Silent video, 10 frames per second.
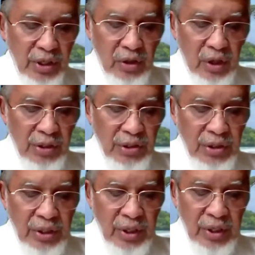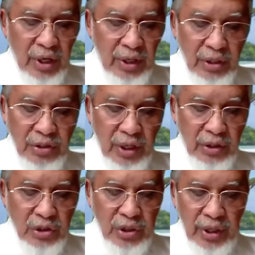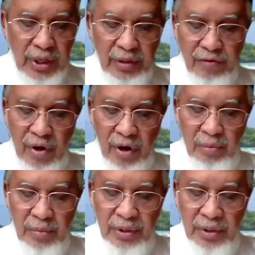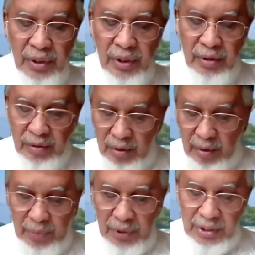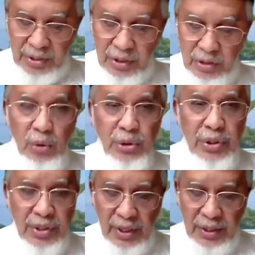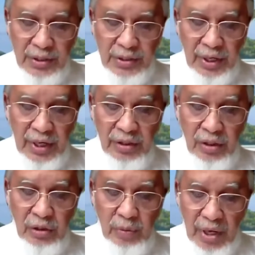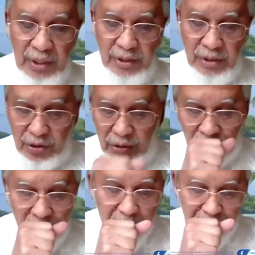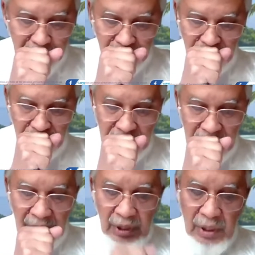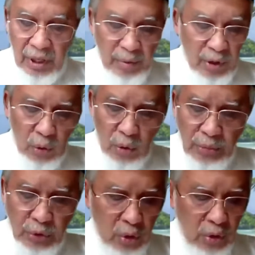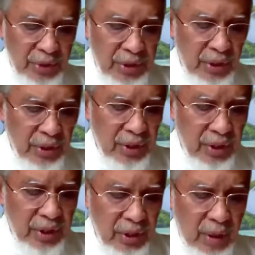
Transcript: technology, architecture and environment, plus the social sciences and the humanities. Al-Marhum told me a